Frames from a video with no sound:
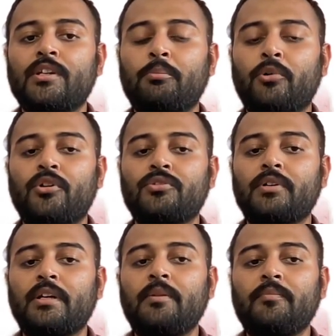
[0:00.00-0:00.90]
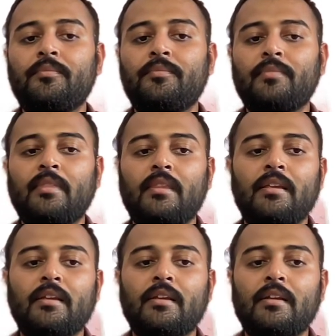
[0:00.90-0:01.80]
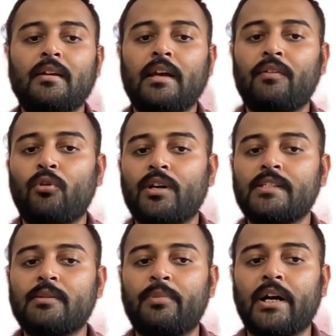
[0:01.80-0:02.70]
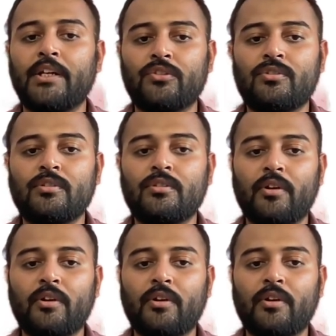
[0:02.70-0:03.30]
repository and what is the branch.